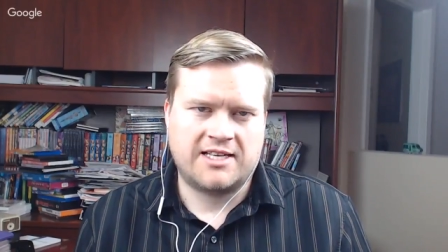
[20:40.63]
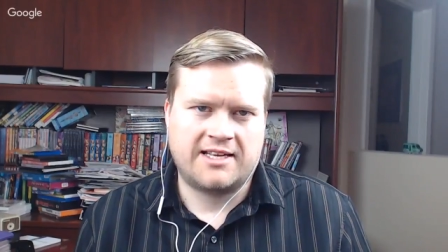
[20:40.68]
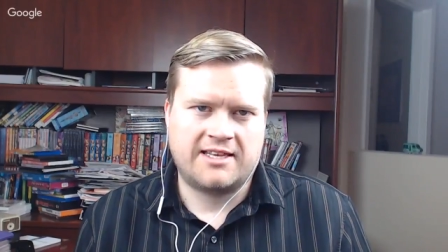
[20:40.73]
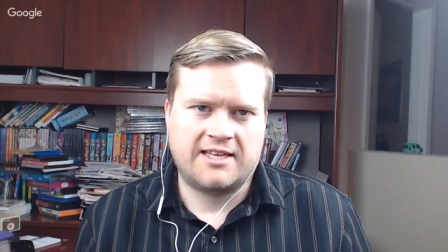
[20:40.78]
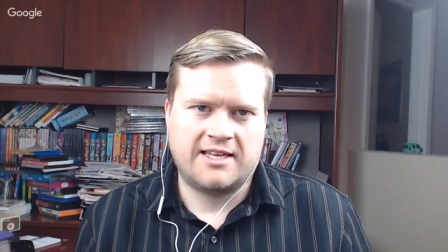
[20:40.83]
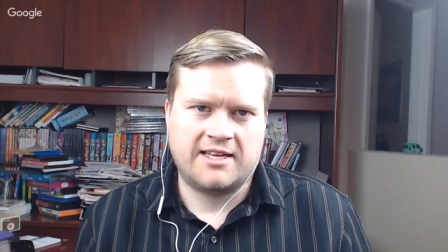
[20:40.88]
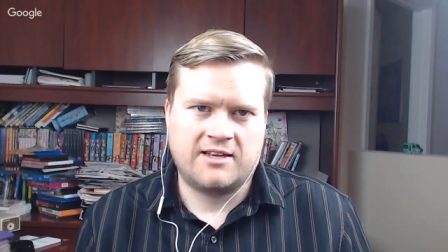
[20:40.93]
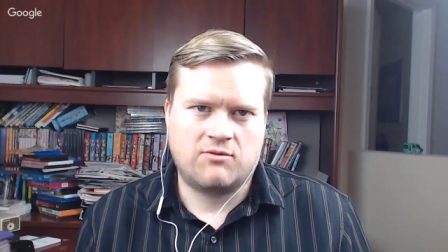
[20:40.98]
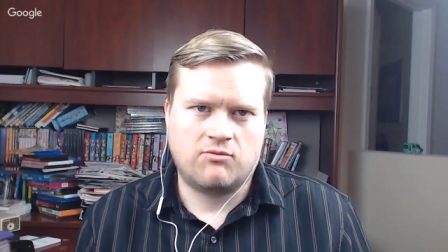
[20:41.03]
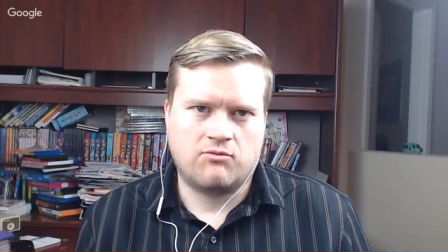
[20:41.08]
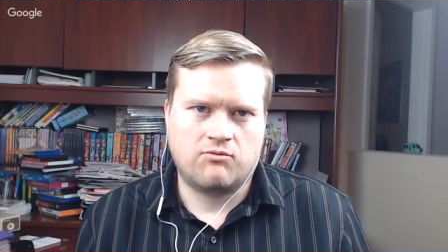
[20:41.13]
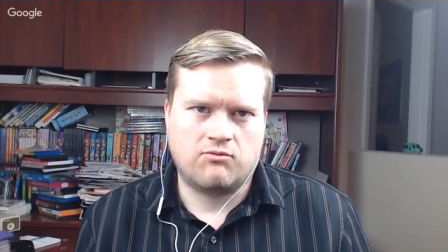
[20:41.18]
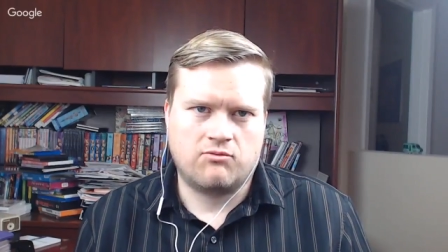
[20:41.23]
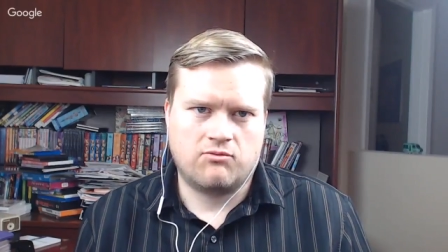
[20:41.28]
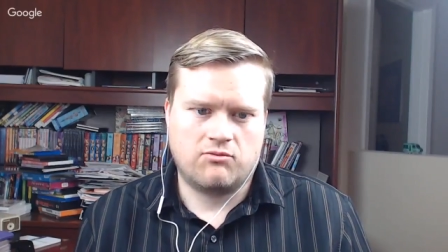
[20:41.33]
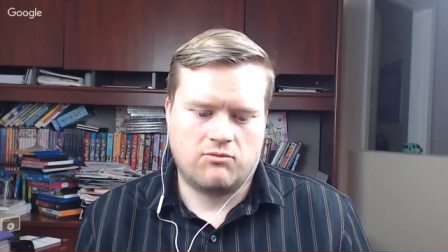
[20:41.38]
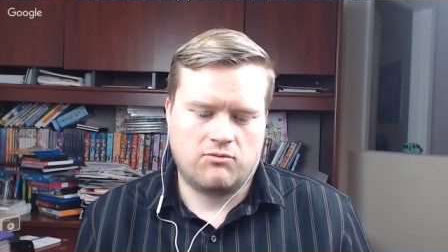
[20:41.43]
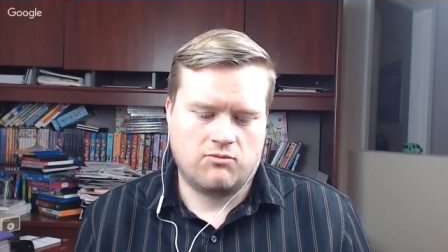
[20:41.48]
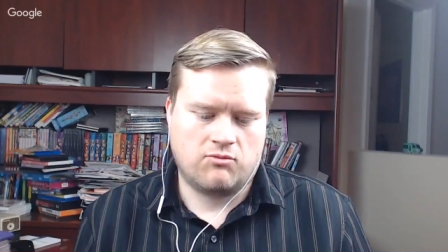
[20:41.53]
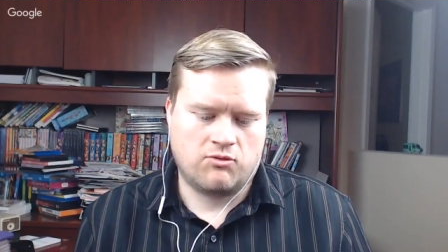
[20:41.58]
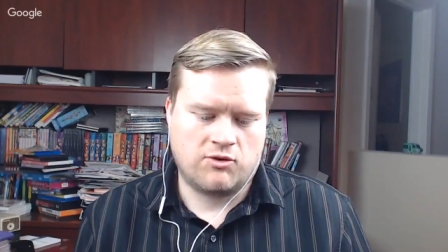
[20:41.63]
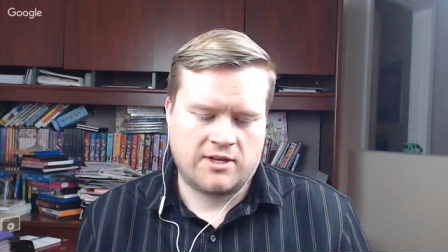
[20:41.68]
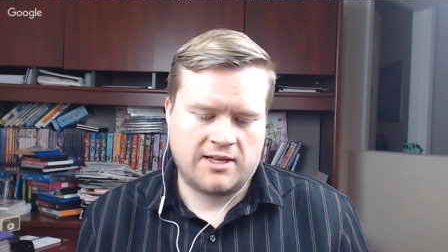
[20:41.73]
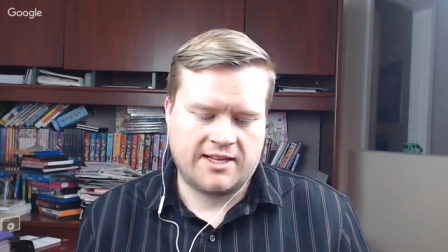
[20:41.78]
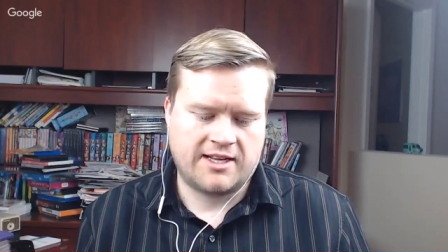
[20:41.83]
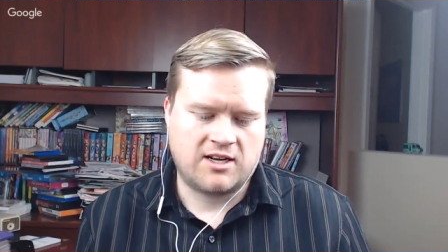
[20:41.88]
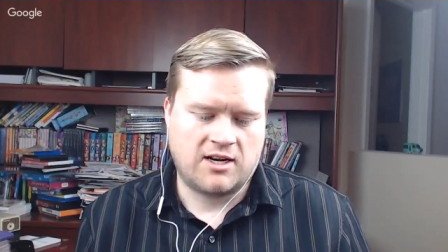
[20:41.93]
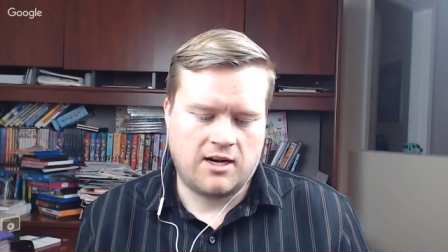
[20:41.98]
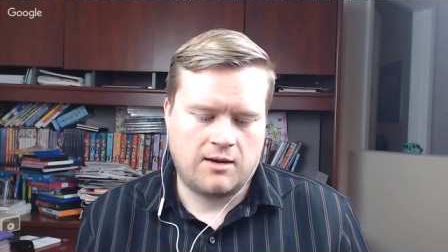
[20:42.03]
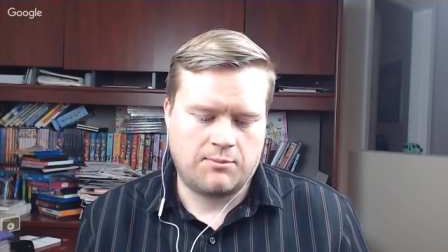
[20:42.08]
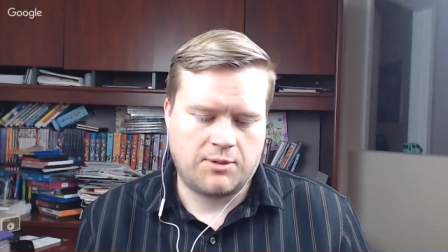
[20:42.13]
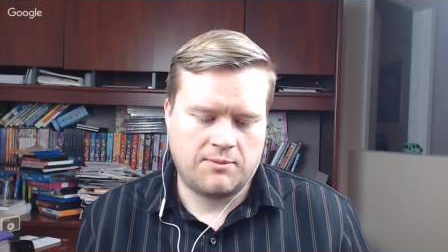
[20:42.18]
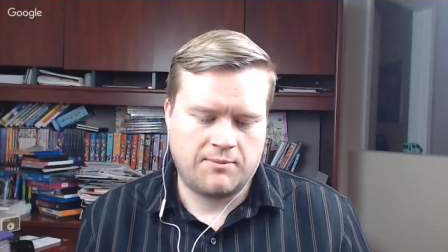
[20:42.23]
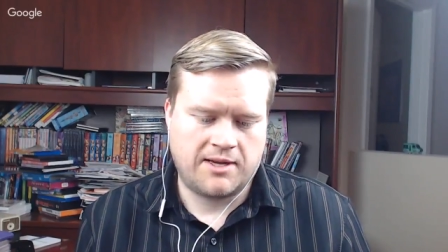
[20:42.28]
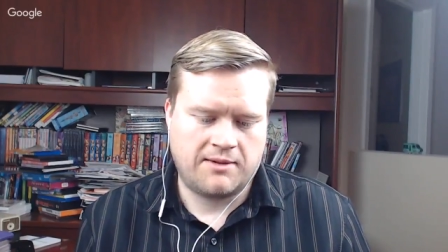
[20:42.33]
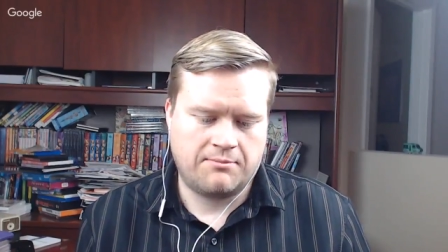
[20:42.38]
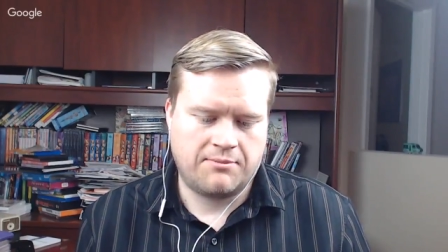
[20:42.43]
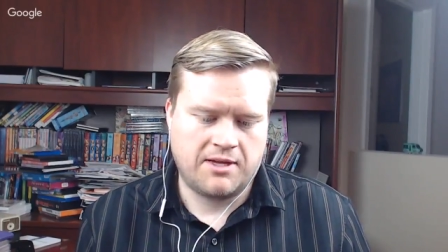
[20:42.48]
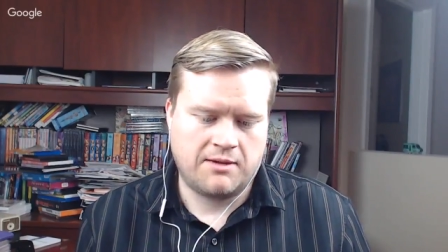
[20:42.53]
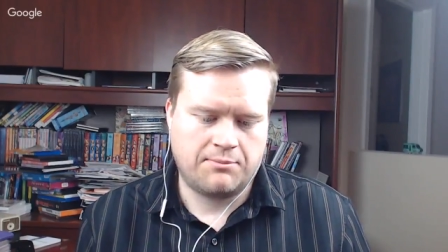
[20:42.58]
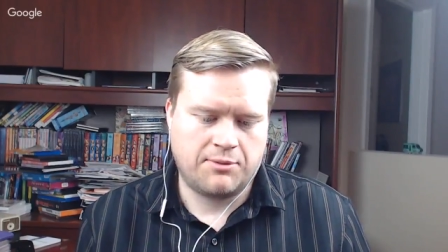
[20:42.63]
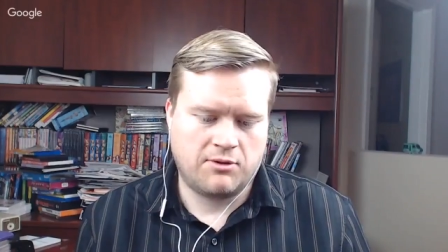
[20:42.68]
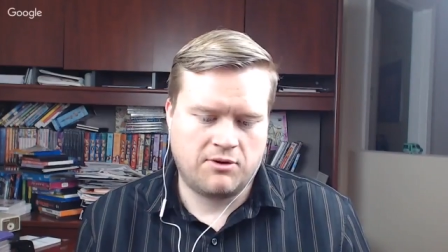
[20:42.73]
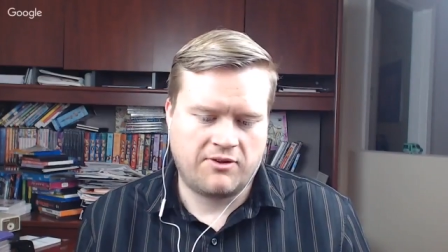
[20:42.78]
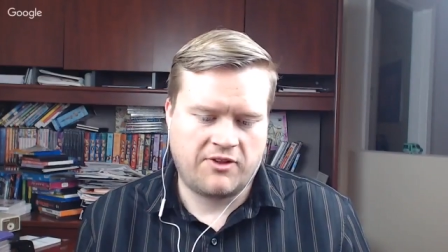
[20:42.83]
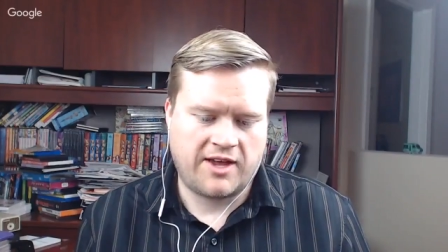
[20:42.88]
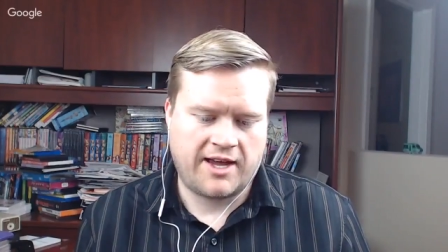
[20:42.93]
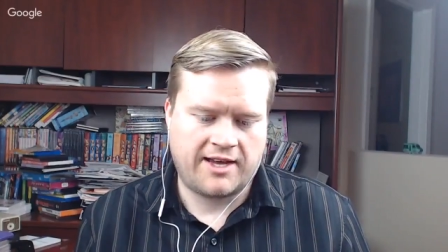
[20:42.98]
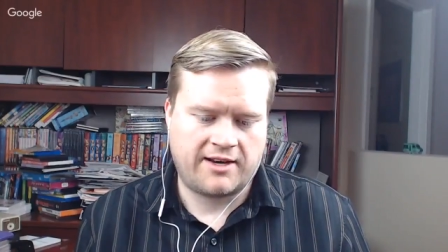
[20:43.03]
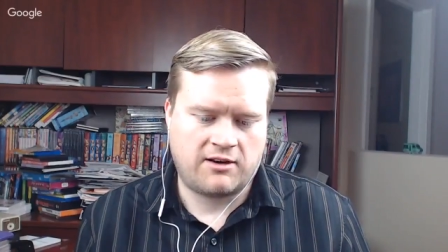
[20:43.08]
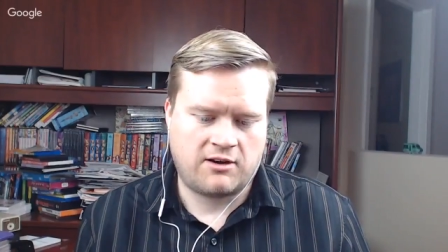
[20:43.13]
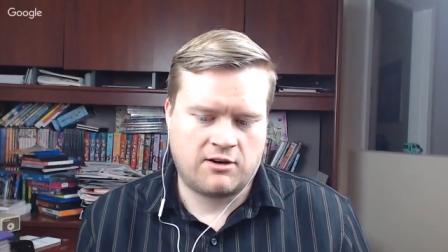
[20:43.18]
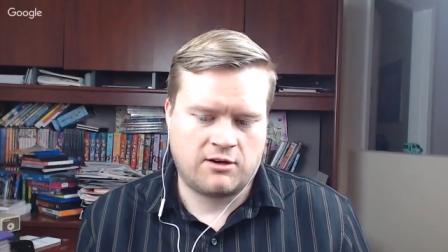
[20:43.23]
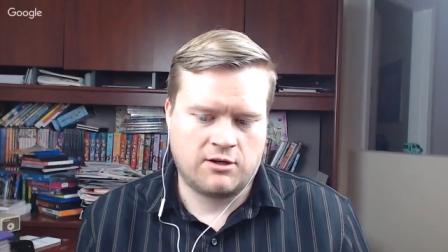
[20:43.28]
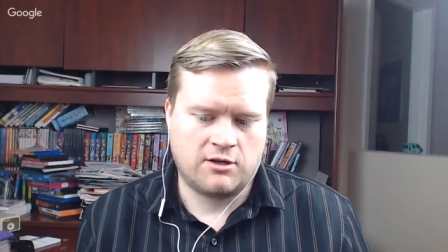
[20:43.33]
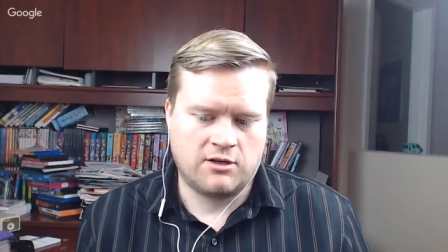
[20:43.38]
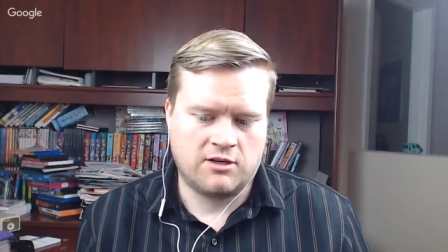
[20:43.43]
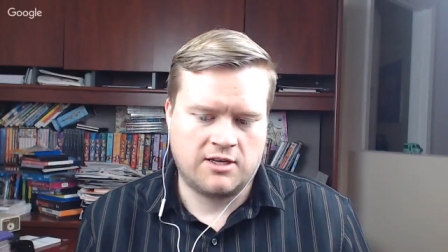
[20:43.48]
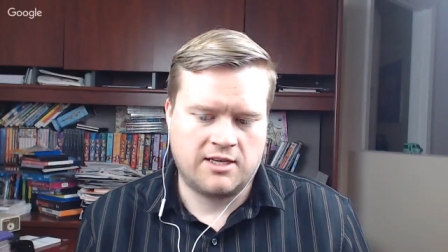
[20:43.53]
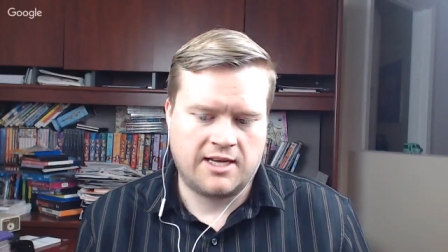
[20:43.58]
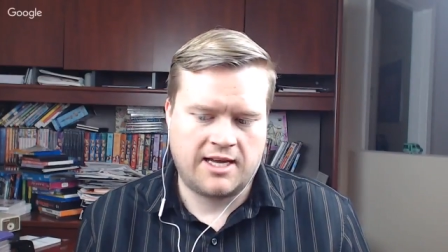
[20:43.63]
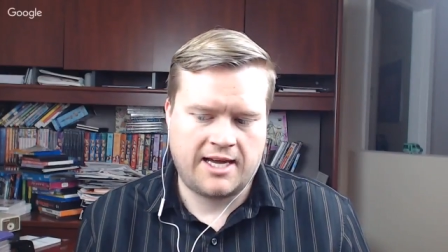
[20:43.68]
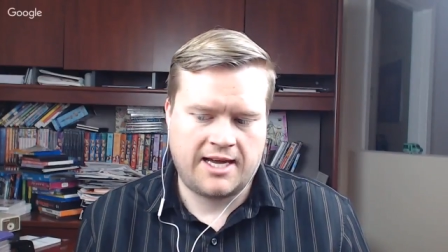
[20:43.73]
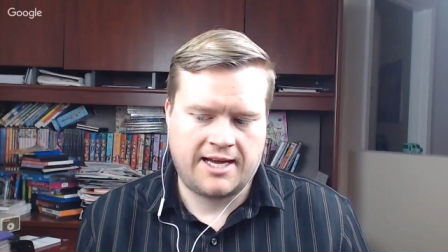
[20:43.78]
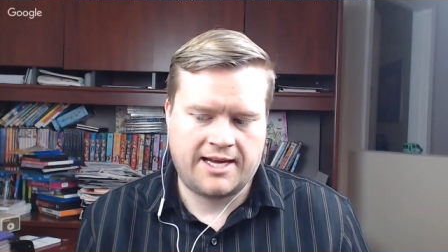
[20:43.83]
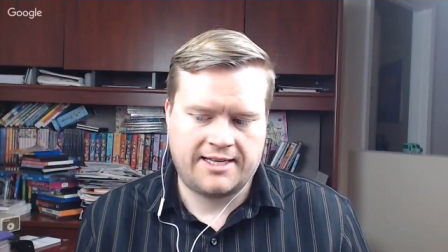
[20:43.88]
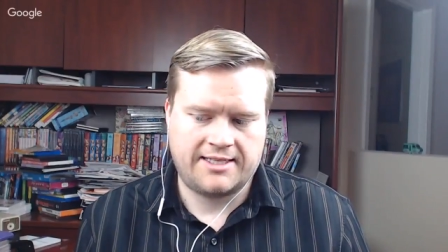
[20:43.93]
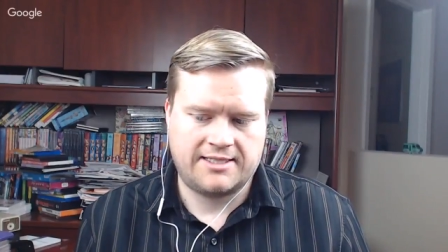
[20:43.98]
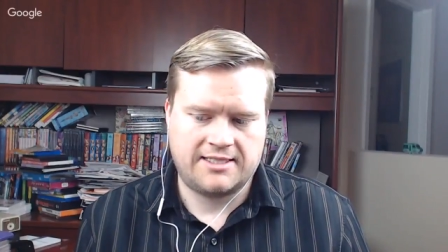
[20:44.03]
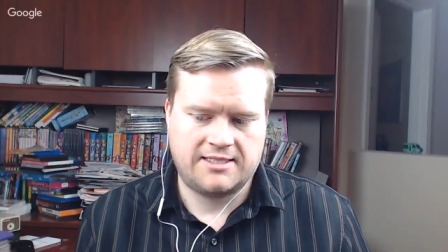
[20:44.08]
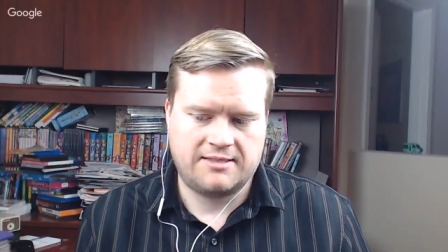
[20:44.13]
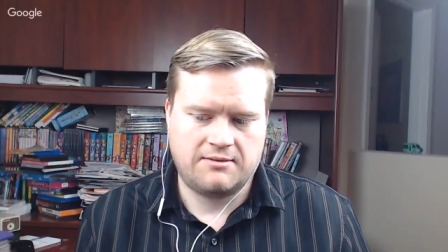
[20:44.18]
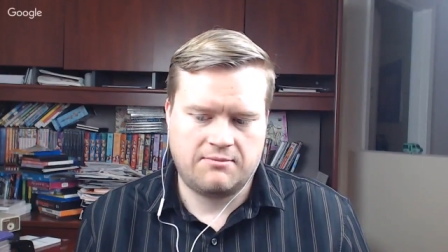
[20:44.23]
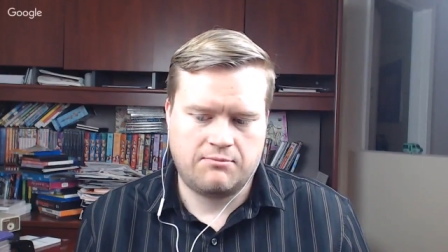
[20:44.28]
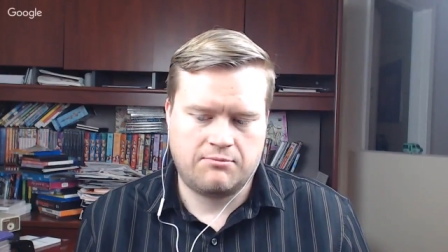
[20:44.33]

I think really compliment people that are good at